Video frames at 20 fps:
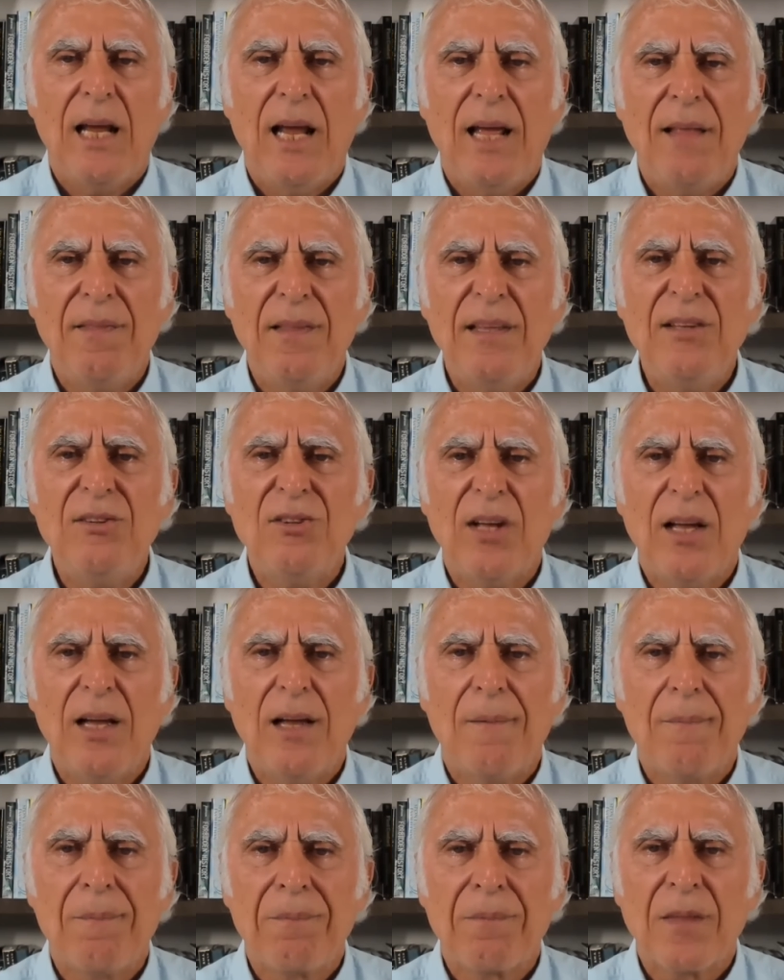And these
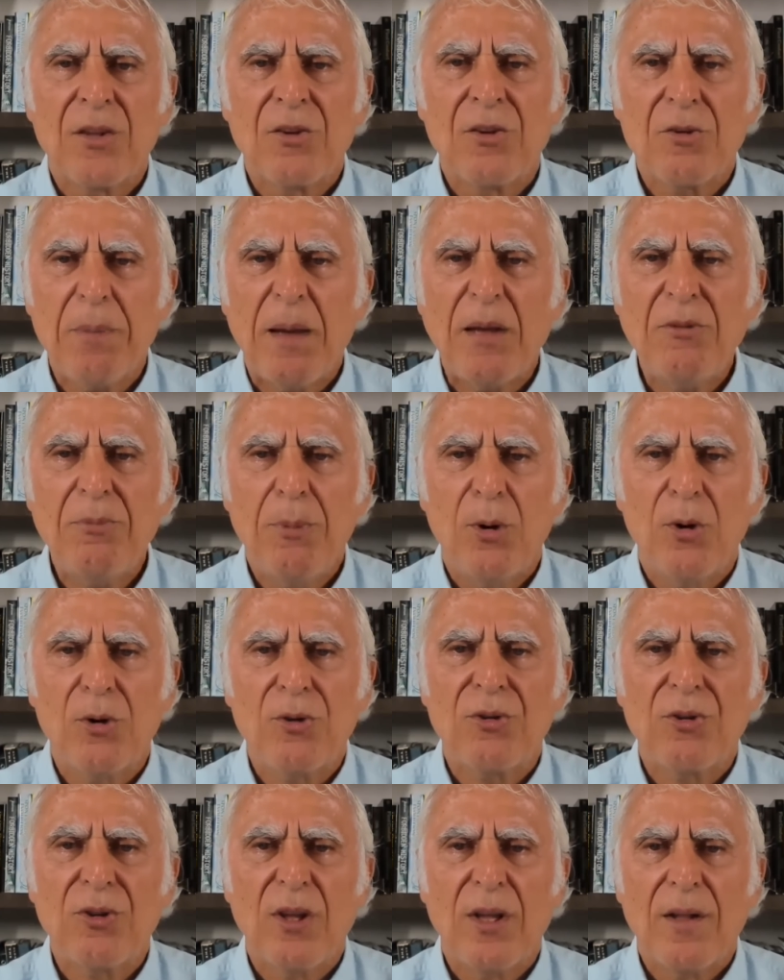are
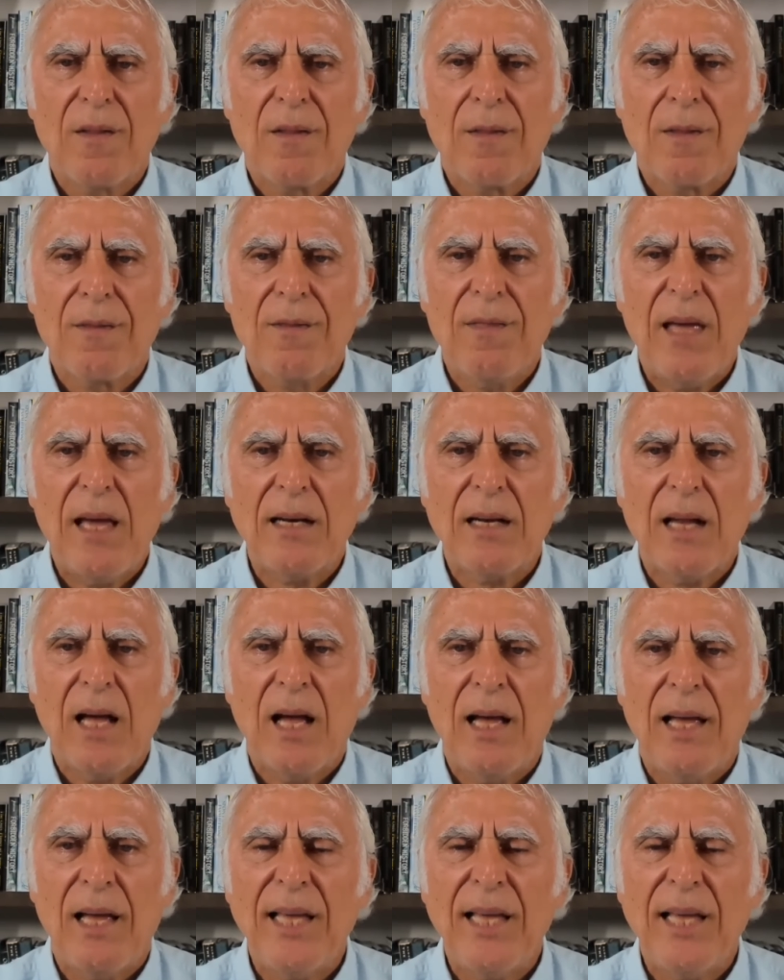spaceports that are